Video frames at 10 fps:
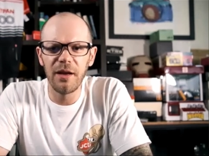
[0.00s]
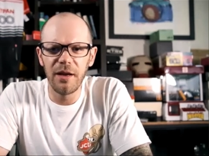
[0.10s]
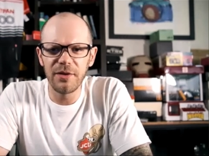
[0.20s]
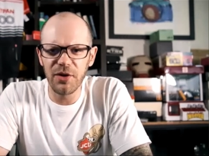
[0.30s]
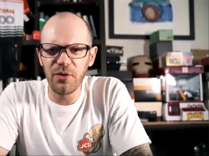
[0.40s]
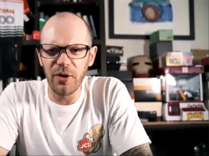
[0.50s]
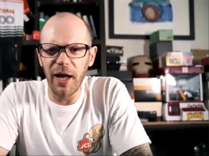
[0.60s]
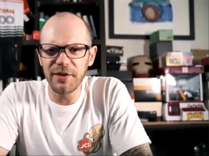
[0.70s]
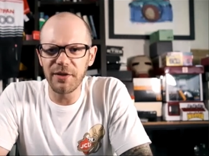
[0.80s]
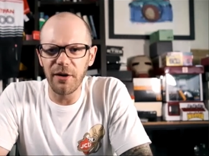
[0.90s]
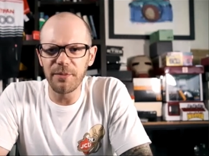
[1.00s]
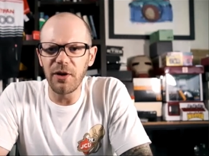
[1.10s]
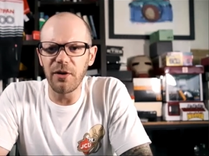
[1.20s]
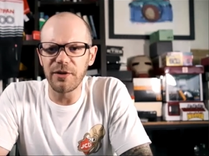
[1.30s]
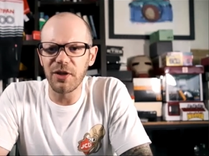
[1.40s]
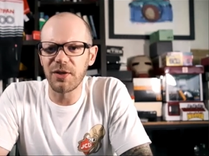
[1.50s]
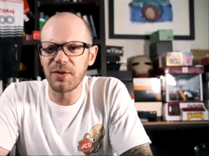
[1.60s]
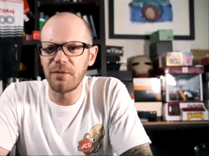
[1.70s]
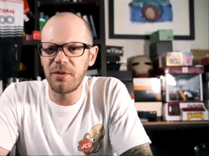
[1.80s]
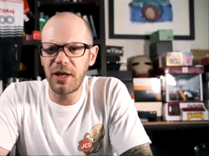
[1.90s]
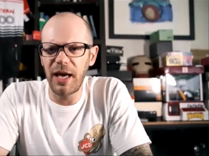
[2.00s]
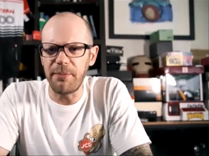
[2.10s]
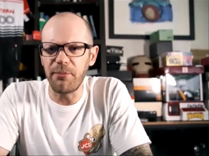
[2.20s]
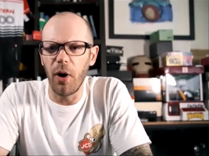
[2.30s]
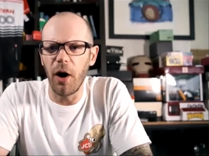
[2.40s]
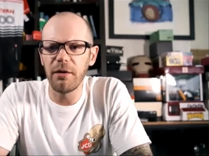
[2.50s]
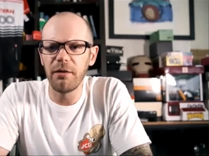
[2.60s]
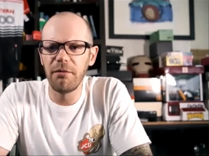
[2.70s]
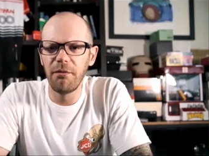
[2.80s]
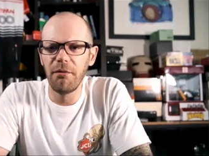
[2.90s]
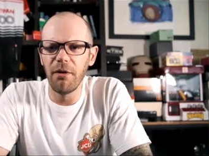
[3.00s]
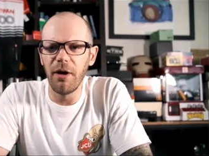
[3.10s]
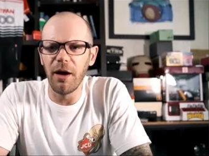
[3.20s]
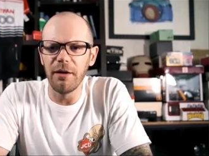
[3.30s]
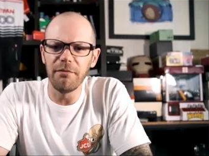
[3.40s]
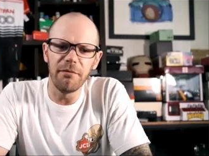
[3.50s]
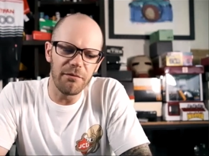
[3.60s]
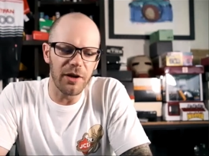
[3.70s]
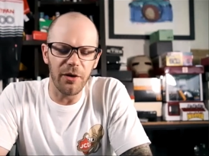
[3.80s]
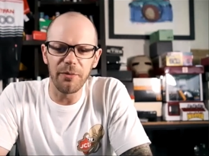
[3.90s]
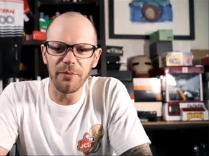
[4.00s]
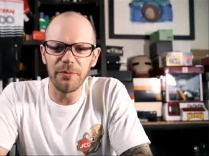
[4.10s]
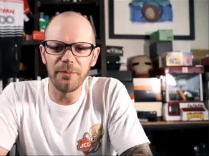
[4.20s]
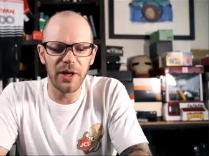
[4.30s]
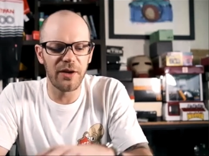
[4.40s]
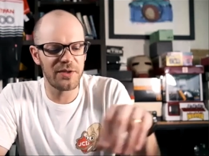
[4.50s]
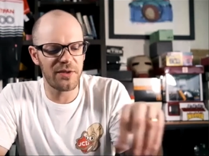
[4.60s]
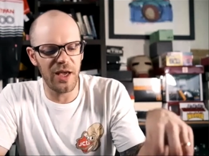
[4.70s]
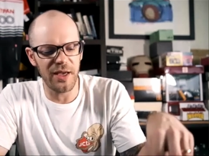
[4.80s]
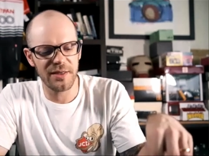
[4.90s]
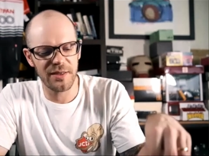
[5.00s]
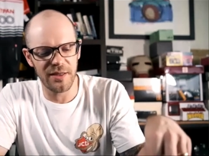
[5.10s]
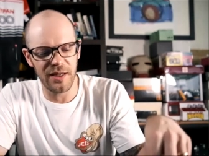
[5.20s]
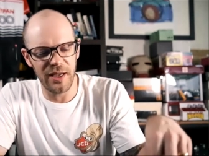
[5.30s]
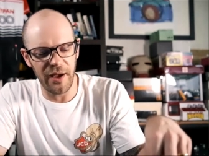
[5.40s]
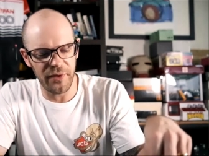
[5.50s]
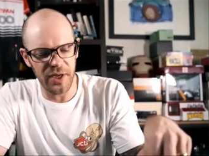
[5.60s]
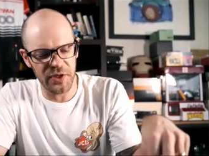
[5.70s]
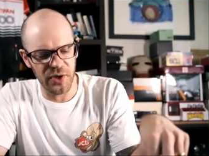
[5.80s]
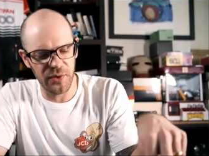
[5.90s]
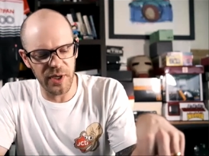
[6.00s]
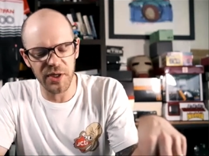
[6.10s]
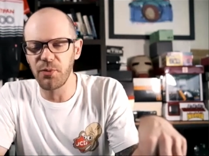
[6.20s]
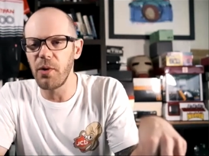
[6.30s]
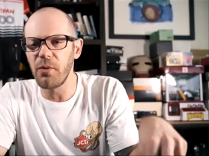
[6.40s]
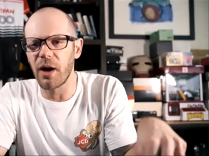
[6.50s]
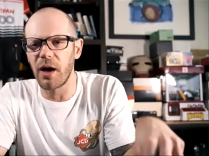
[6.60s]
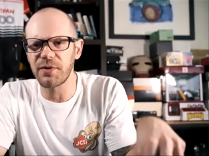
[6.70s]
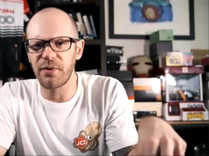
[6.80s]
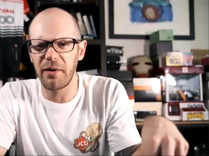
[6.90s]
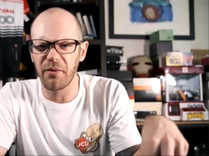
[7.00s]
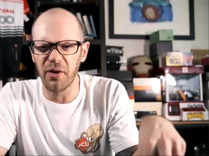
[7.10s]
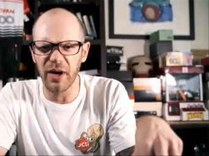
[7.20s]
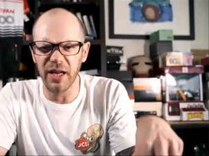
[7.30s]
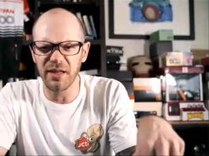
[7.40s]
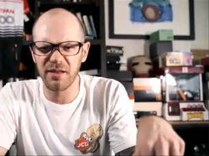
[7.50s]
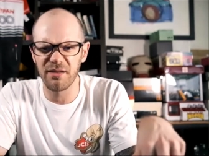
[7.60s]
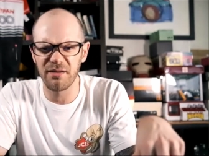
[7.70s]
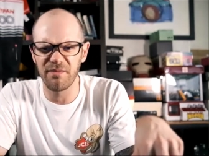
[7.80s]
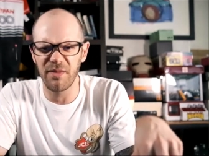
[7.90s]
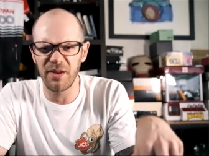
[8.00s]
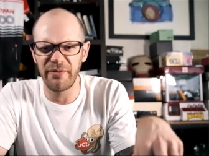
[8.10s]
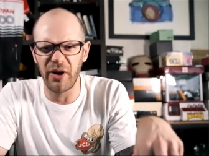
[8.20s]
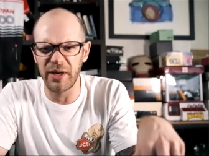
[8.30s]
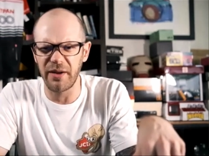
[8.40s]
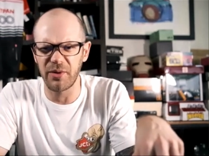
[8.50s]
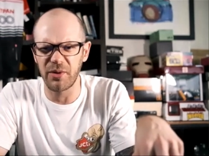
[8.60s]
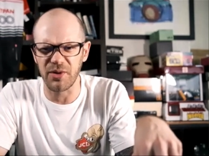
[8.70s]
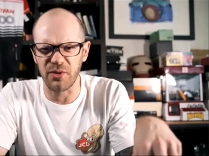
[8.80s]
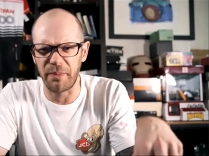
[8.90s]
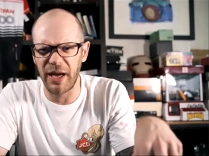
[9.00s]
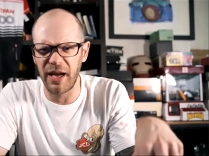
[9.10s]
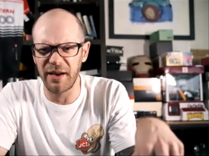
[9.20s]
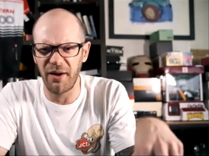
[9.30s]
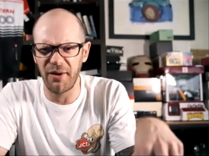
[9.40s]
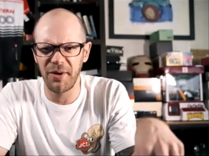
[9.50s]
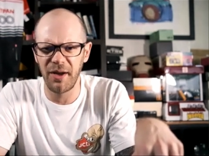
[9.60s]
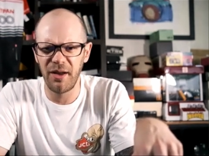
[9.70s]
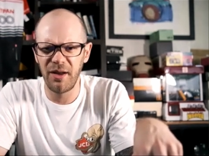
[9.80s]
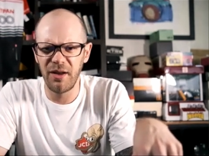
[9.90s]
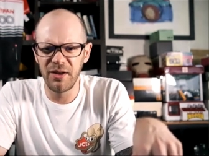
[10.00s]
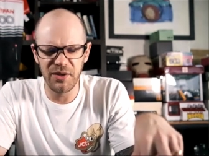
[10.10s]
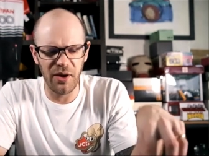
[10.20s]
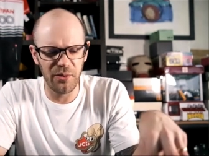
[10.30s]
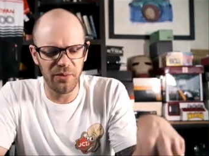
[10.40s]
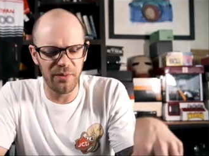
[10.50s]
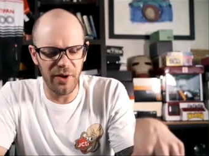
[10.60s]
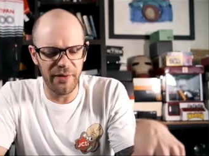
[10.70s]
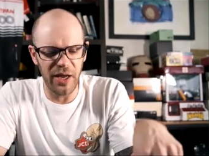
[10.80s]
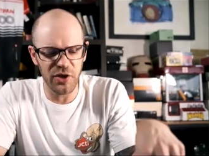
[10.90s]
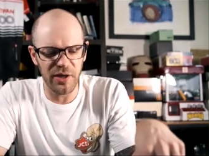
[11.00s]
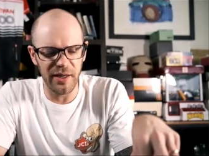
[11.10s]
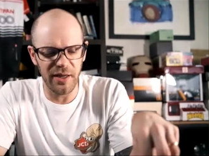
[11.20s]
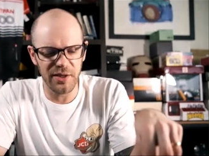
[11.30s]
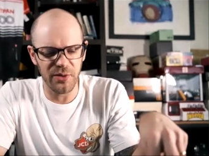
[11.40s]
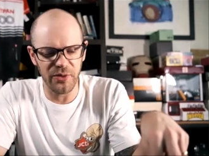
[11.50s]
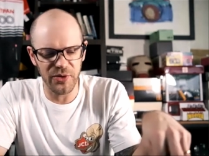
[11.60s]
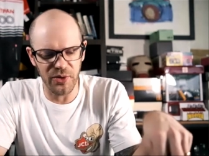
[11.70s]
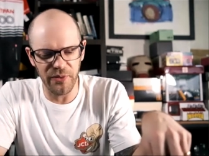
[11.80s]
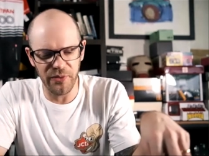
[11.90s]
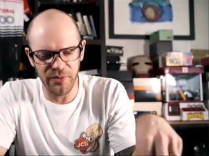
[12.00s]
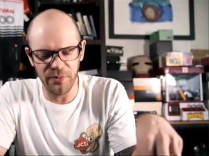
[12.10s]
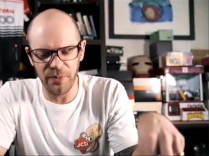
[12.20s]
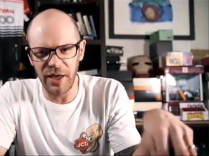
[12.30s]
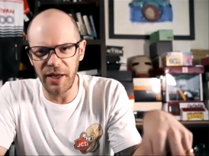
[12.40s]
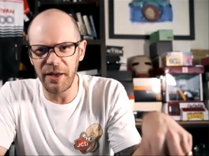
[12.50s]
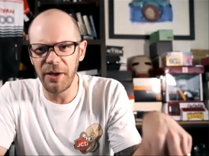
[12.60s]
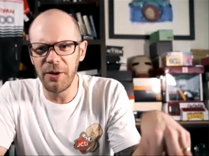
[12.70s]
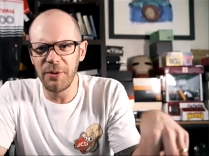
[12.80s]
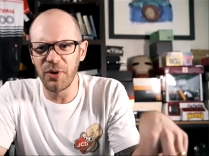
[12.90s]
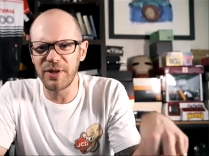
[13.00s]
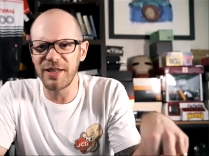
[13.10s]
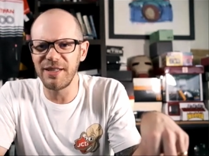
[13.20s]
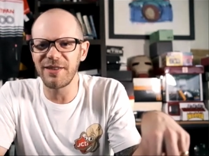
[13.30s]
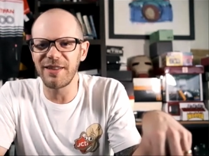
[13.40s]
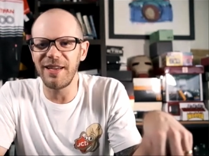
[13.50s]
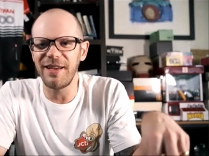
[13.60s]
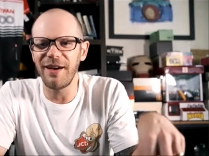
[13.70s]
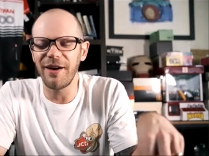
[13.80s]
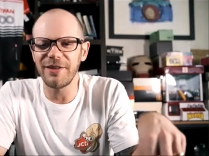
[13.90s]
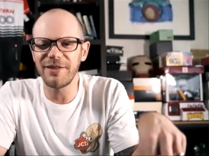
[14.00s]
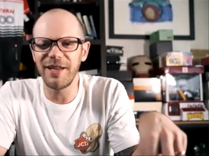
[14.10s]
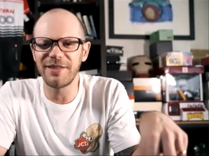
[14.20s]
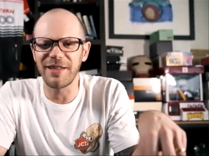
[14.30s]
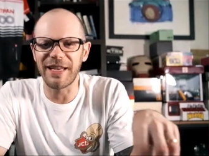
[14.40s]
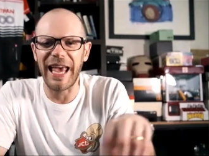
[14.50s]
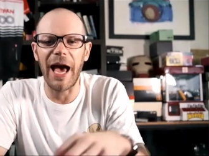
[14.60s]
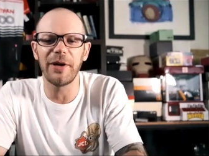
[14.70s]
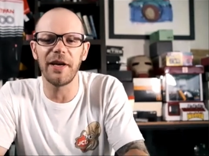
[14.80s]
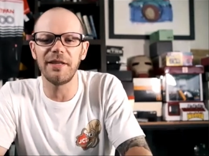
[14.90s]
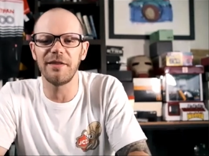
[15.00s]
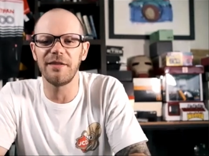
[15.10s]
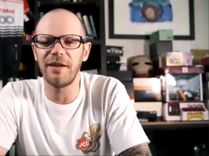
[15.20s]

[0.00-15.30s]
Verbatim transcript: sooner or later I'm going to just keep one, and you know because this the FE2 this won't last forever and it's very difficult to repair now. So eventually this will sort of be put into the uh, into the cabinet, and an